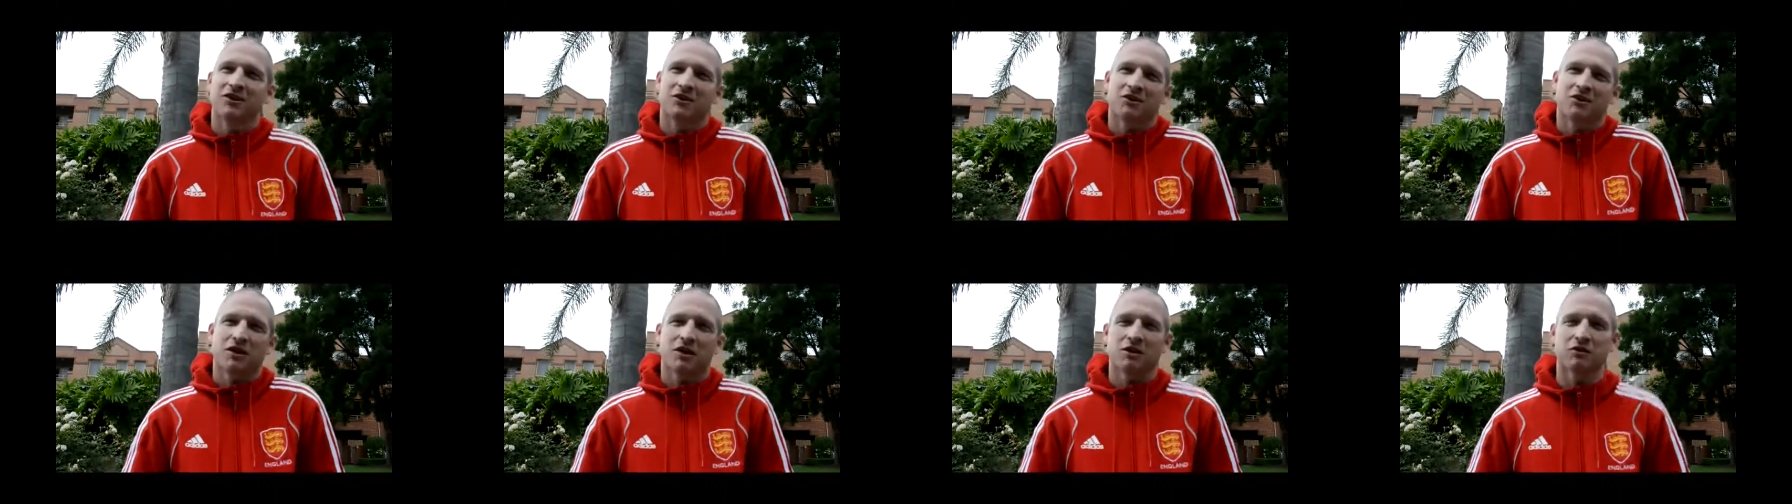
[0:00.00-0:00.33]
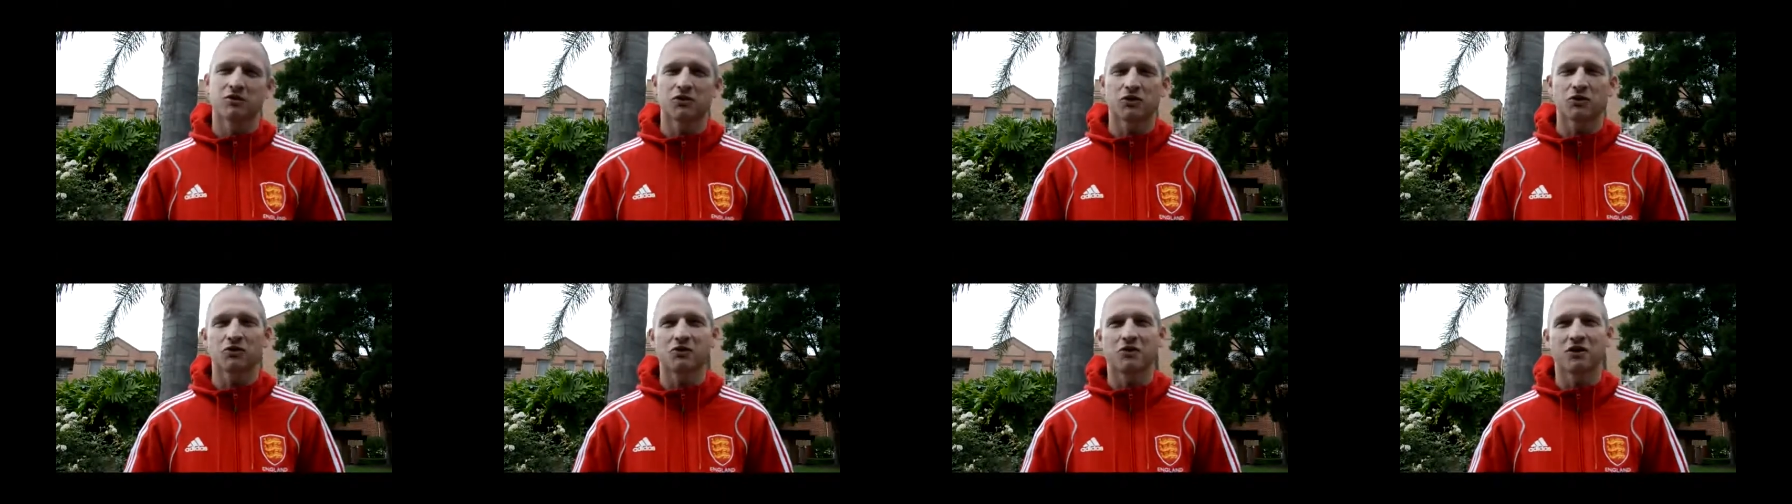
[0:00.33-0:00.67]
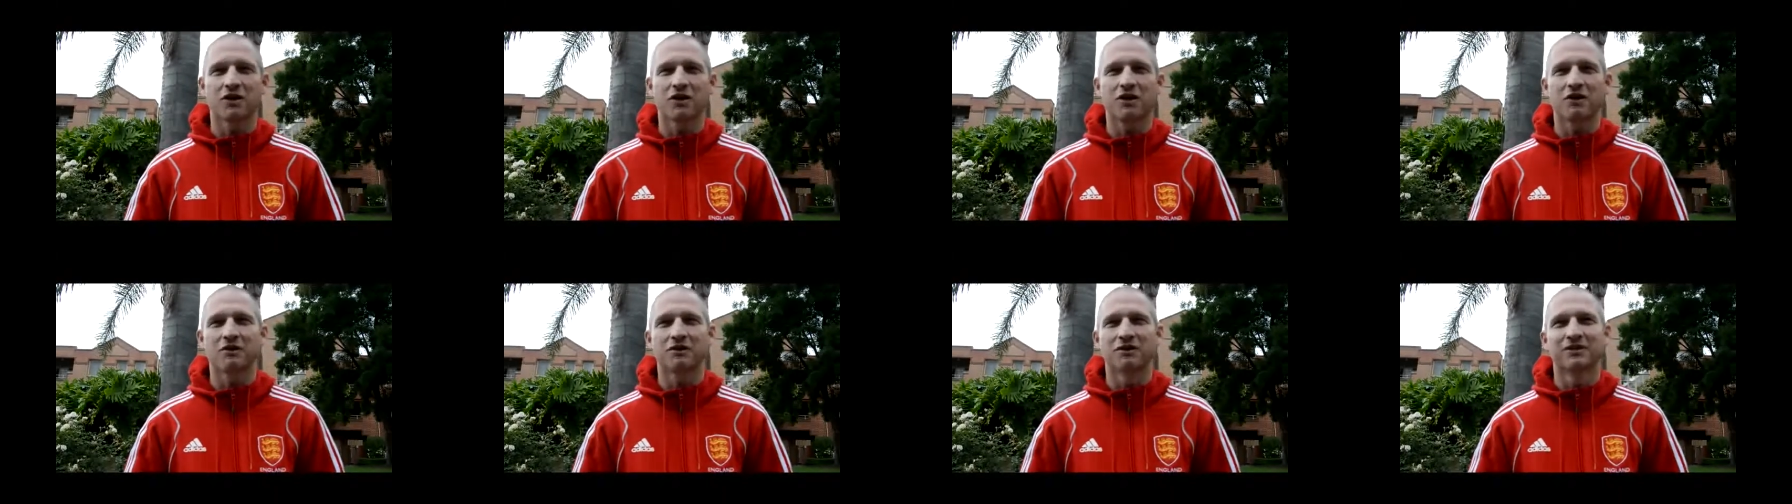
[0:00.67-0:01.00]
go and score a
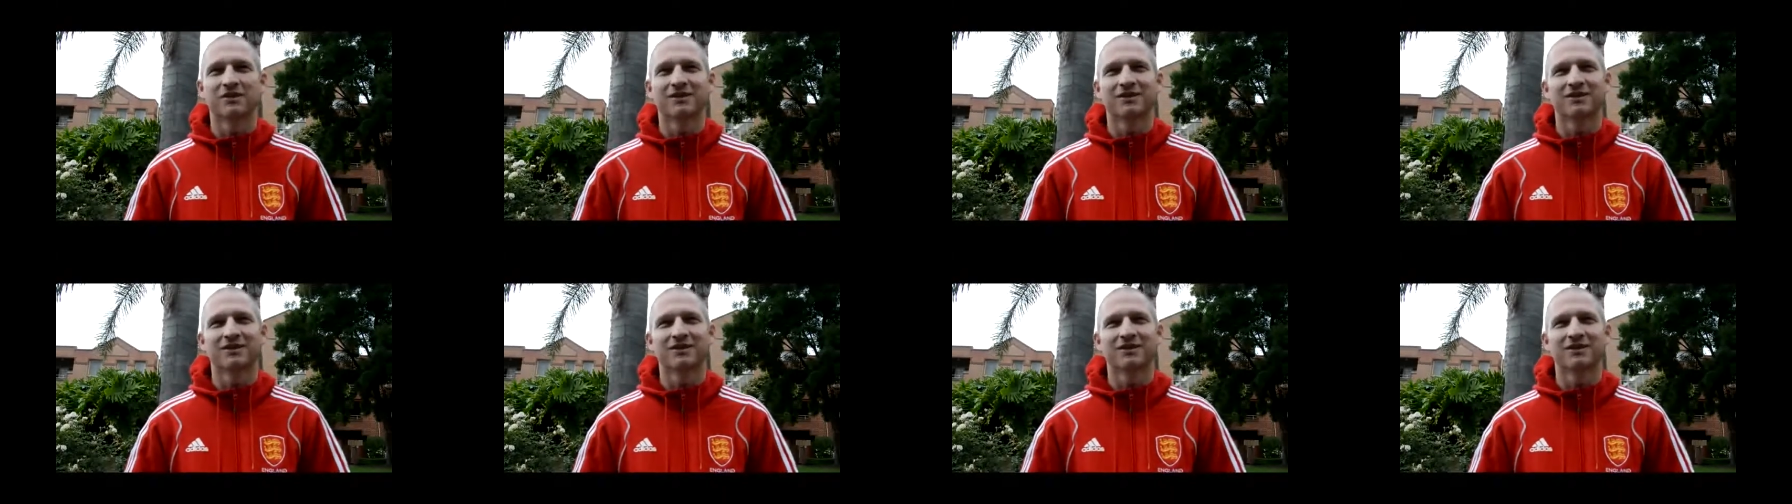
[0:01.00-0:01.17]
goal.